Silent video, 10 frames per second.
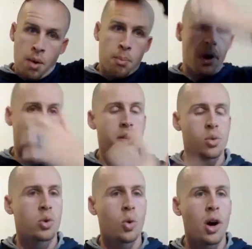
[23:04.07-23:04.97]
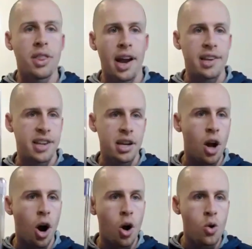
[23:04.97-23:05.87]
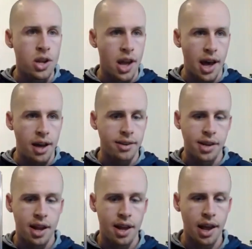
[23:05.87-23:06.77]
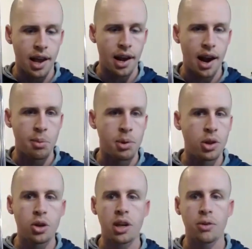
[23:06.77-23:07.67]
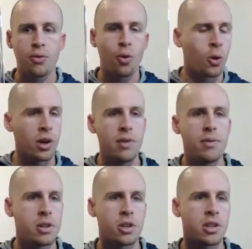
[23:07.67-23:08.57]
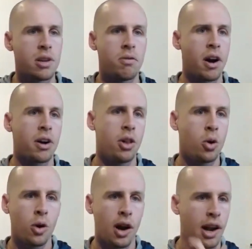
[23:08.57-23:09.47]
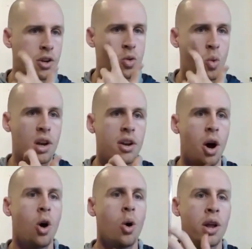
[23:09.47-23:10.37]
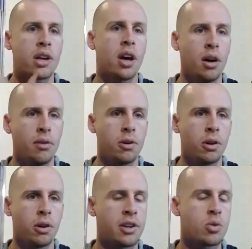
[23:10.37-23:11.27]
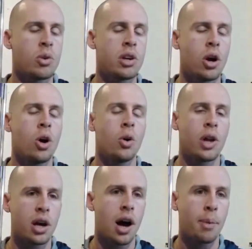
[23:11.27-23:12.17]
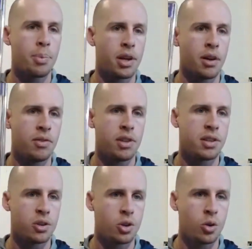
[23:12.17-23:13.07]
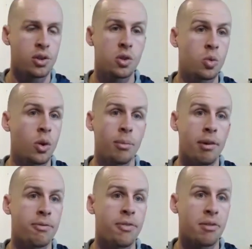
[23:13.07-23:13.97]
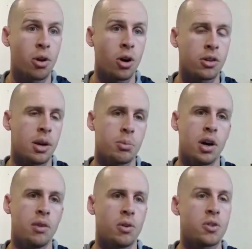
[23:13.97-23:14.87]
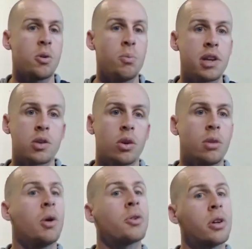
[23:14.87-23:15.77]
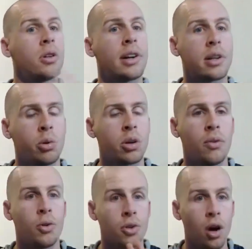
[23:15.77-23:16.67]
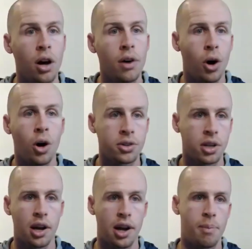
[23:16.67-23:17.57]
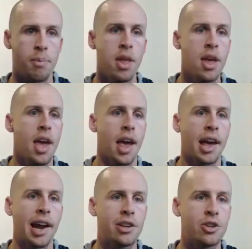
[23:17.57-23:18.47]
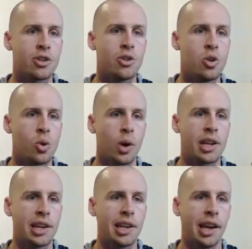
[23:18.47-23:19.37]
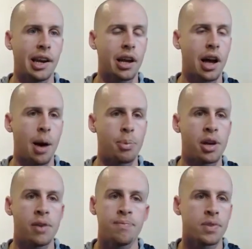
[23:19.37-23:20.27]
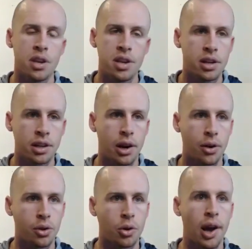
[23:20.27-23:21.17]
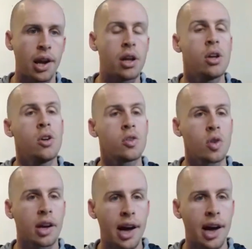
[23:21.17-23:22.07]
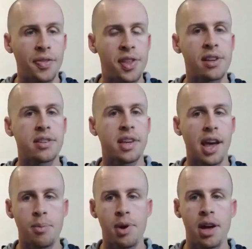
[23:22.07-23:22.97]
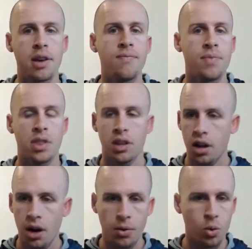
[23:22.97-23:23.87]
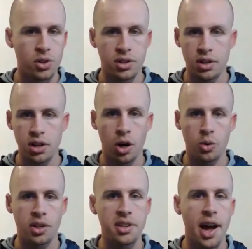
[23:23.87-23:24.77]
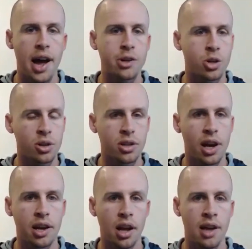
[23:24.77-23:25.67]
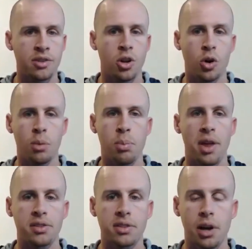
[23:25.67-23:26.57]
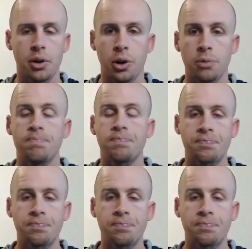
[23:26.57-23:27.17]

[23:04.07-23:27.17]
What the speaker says: But this was one that I didn't own yet, and I'd been looking for, even just in very low grade. I just wanted to own a cover. I just wanted to own a copy of this issue. This is one of my favorite all-time covers. To me, it's one of the most collectible covers of all time, and I just knew I needed to get a copy. Didn't care the grade. So I got this, came in. The cover was, detached, just like as noted by the seller.